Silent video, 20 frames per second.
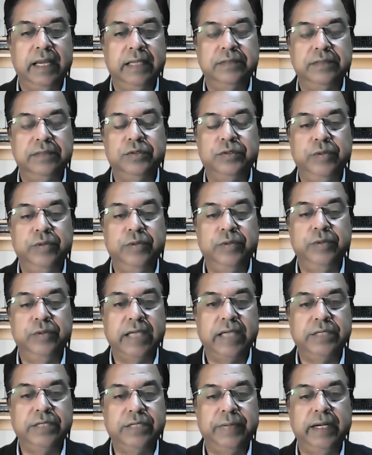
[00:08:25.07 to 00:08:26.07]
to
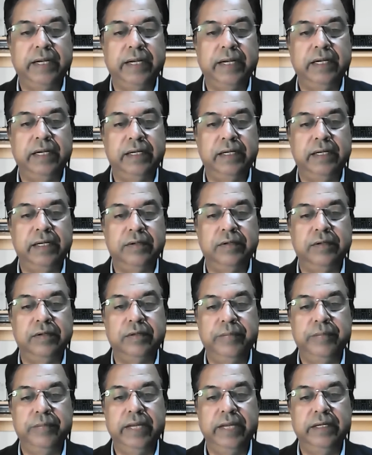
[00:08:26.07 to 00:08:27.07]
expand or
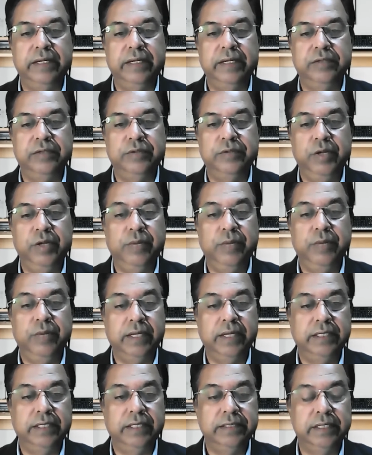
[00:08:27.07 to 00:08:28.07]
break into new
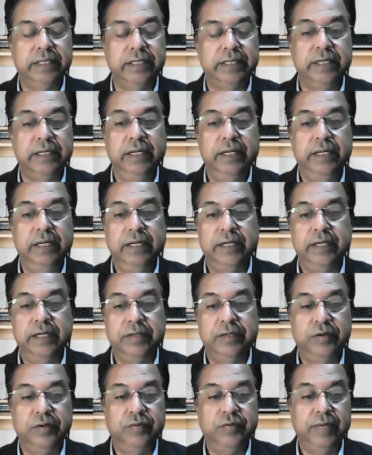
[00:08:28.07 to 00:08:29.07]
markets and
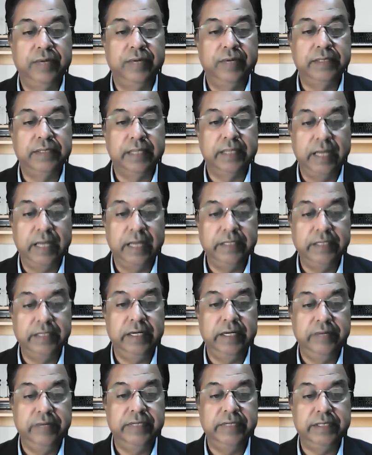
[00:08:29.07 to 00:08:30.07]
grow faster. Angel
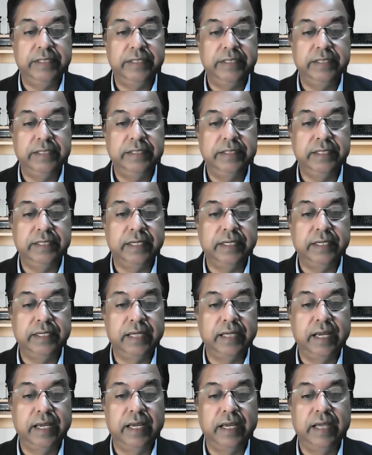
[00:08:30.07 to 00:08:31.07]
investors,
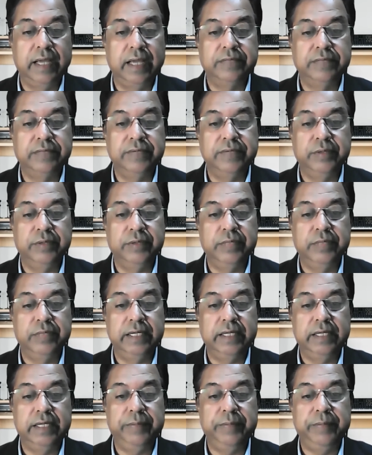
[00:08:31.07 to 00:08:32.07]
as we know,
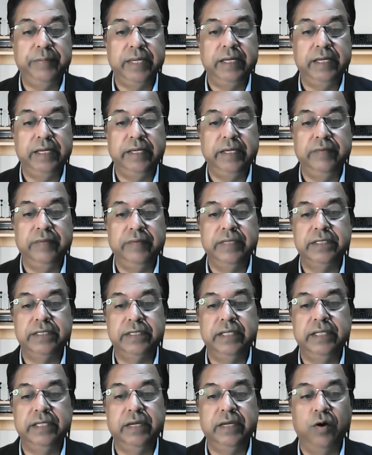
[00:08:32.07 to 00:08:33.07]
that typically
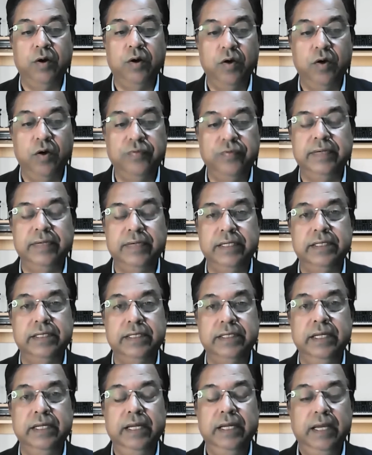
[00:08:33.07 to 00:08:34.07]
invest their own
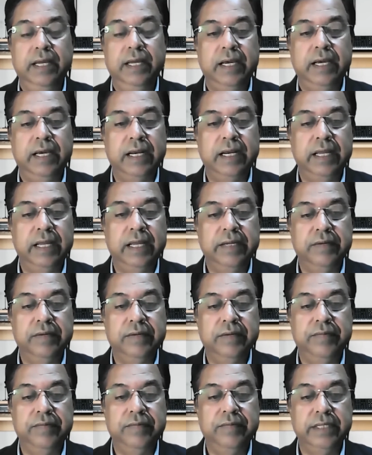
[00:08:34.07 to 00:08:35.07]
funds, unlike
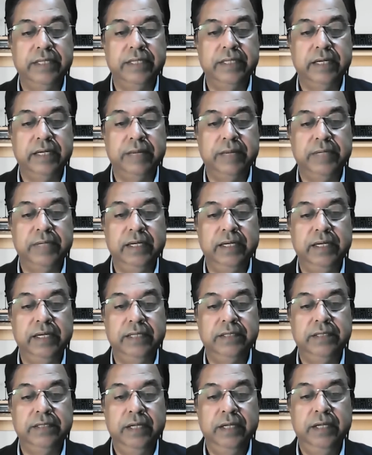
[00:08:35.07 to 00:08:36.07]
venture
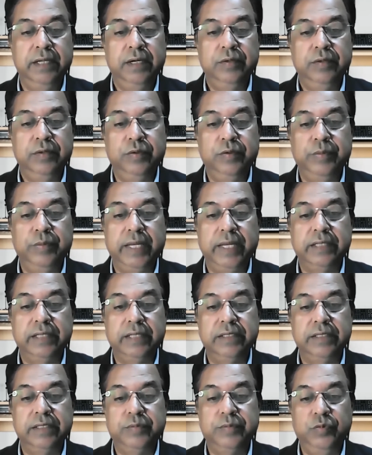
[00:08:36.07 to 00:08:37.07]
capitalists who
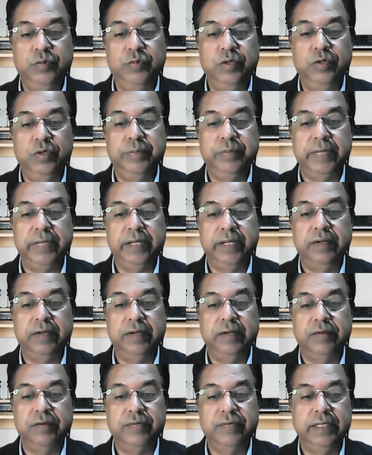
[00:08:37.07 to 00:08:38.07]
manage the pooled money
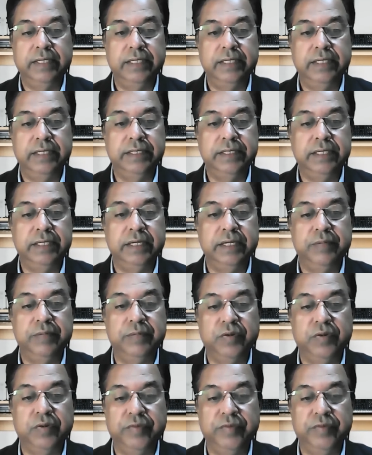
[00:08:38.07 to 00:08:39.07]
of others in a
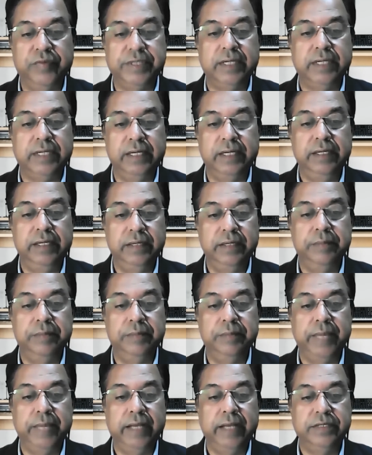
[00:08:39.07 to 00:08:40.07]
professionally
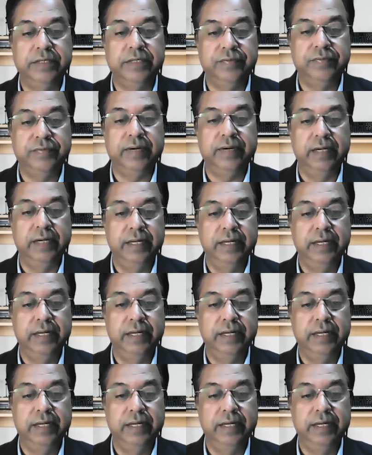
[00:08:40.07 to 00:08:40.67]
managed fund.